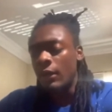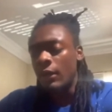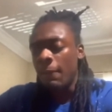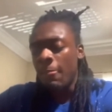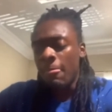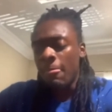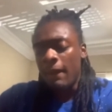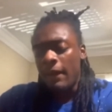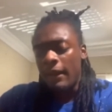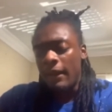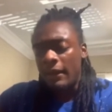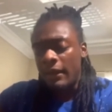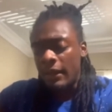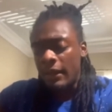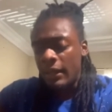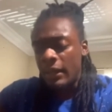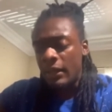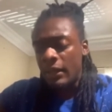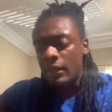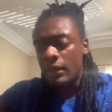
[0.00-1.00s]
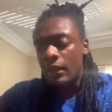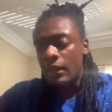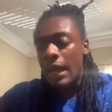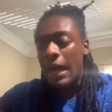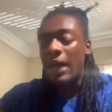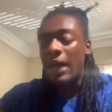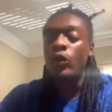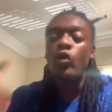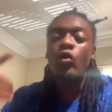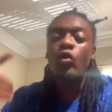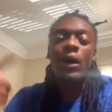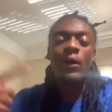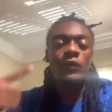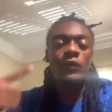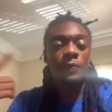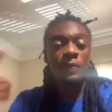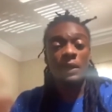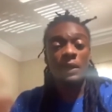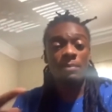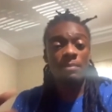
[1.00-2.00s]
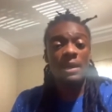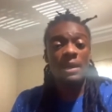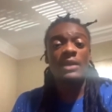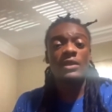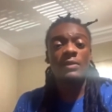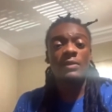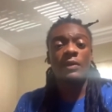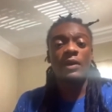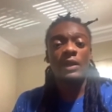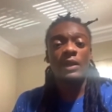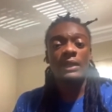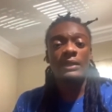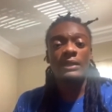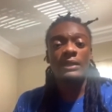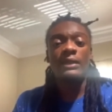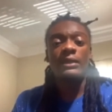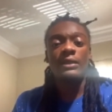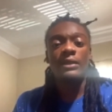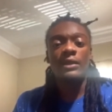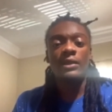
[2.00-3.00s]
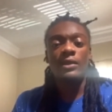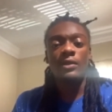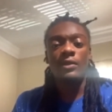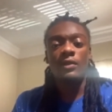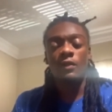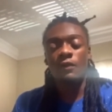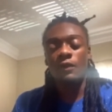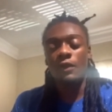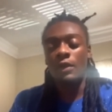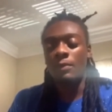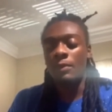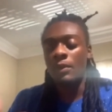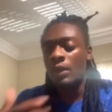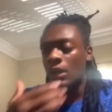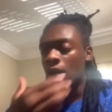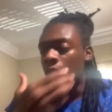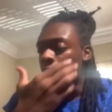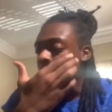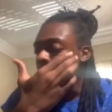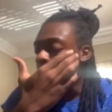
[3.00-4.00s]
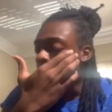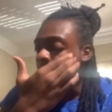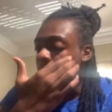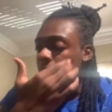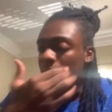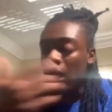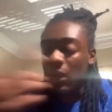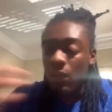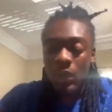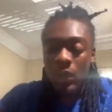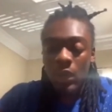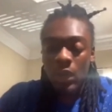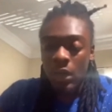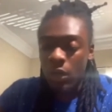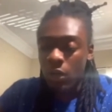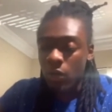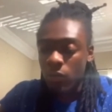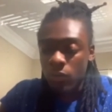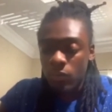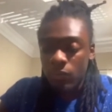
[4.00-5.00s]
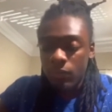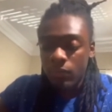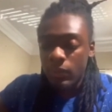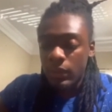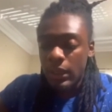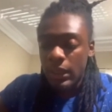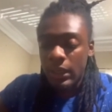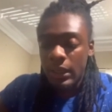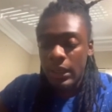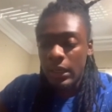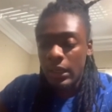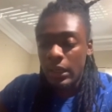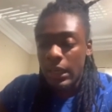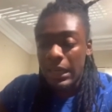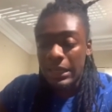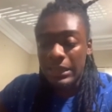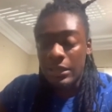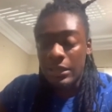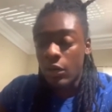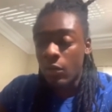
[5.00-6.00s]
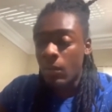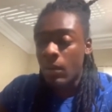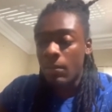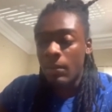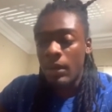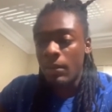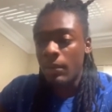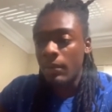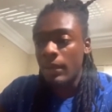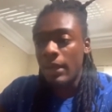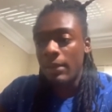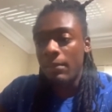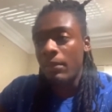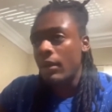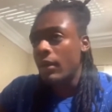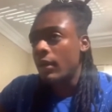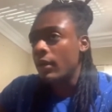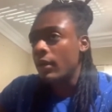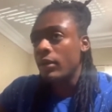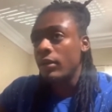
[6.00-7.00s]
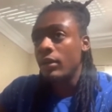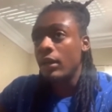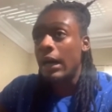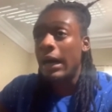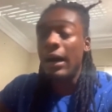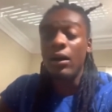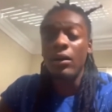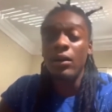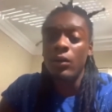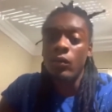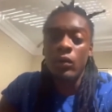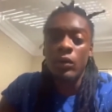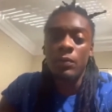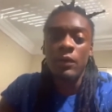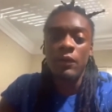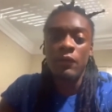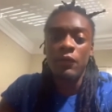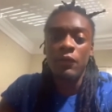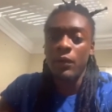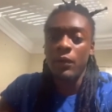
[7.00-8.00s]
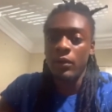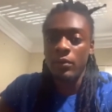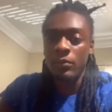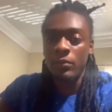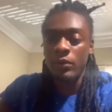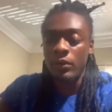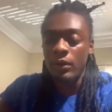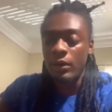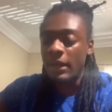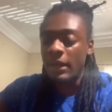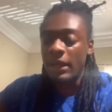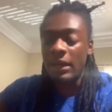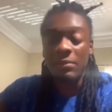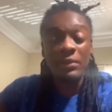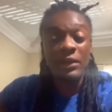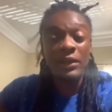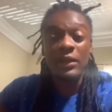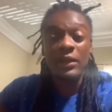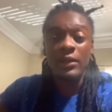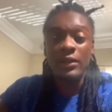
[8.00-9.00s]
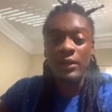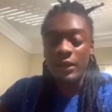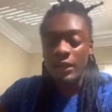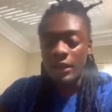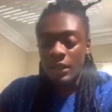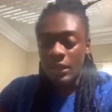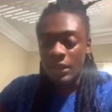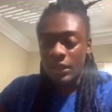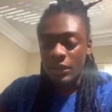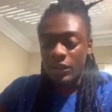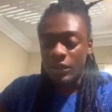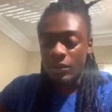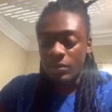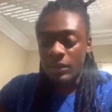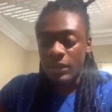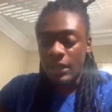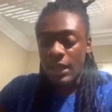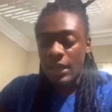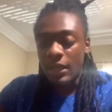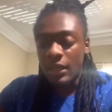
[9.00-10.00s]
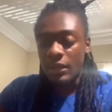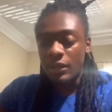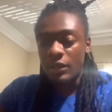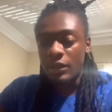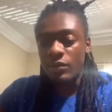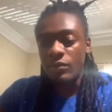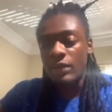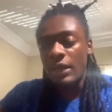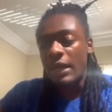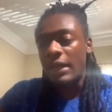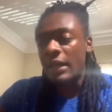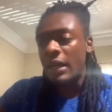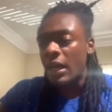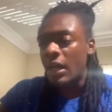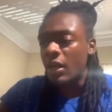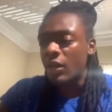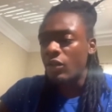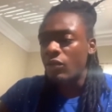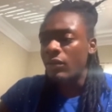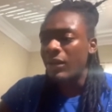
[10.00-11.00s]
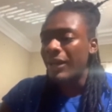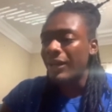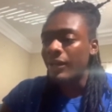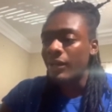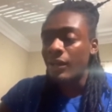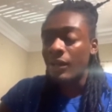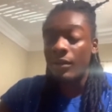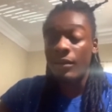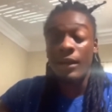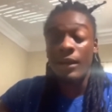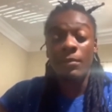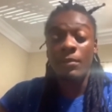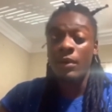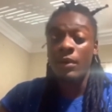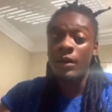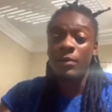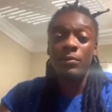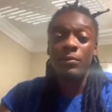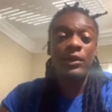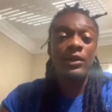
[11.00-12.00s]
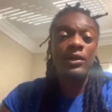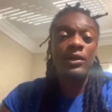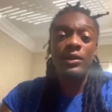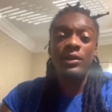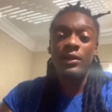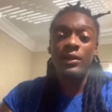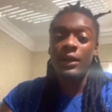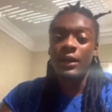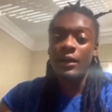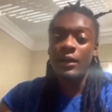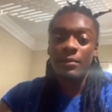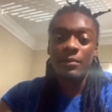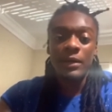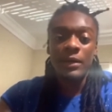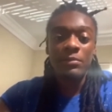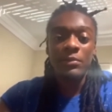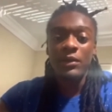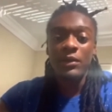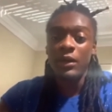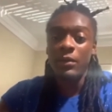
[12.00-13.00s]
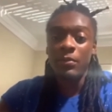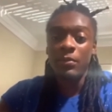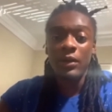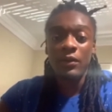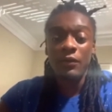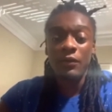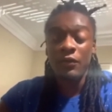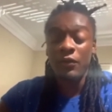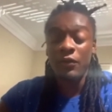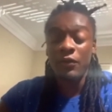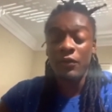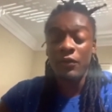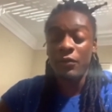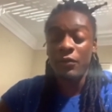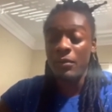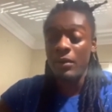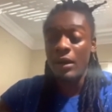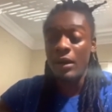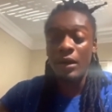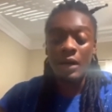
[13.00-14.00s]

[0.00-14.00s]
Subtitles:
And then I knew I was playing basketball that season. You feel me? So then I went home that day. I told my mom, I'm like, Mom, I don't even want to play football no more. I'm like, I'm done. She was like, nah, you're not done. I'm like, Mom, I'm done. Like, I'm done playing football.